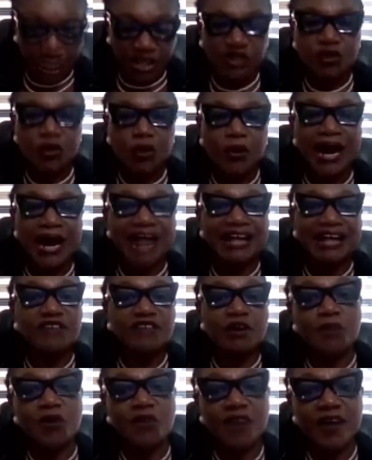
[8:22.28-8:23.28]
you know, have
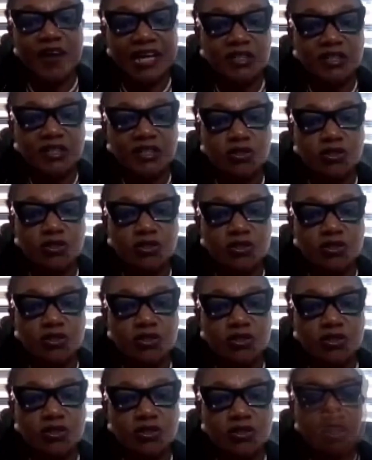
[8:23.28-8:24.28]
a proviso,
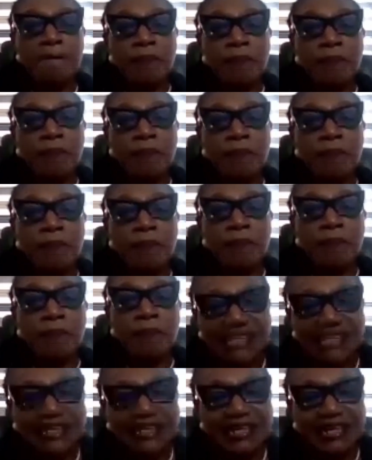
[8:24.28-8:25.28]
but they
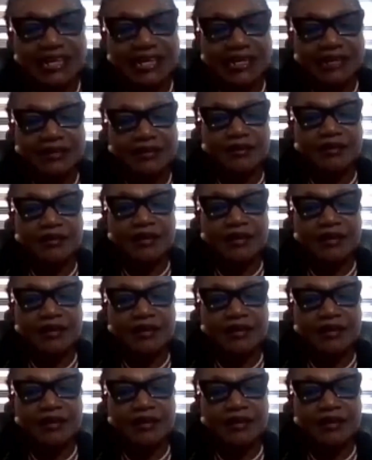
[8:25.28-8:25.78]
wittingly